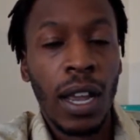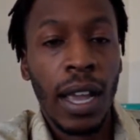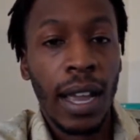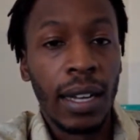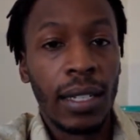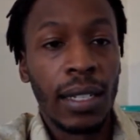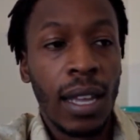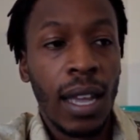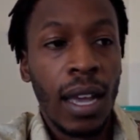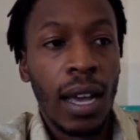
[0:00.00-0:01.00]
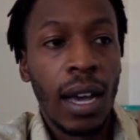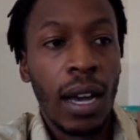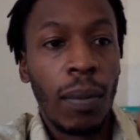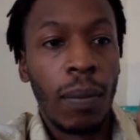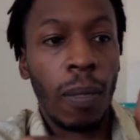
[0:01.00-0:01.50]
and
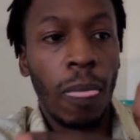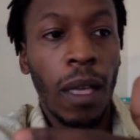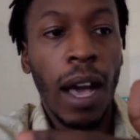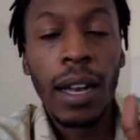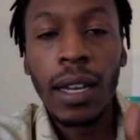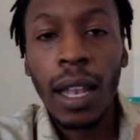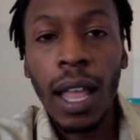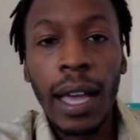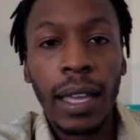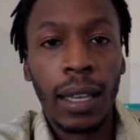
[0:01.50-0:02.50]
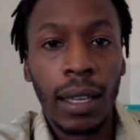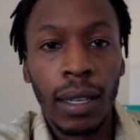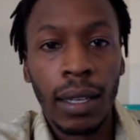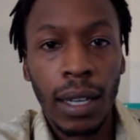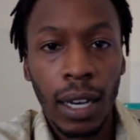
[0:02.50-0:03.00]
the underlying
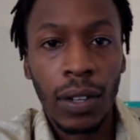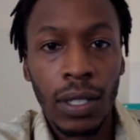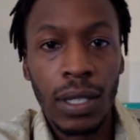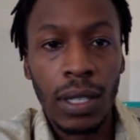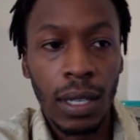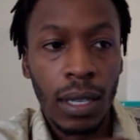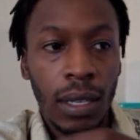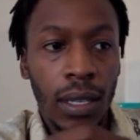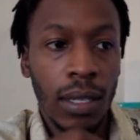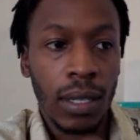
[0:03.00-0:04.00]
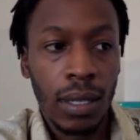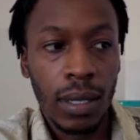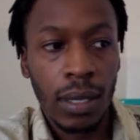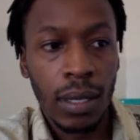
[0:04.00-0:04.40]
currency is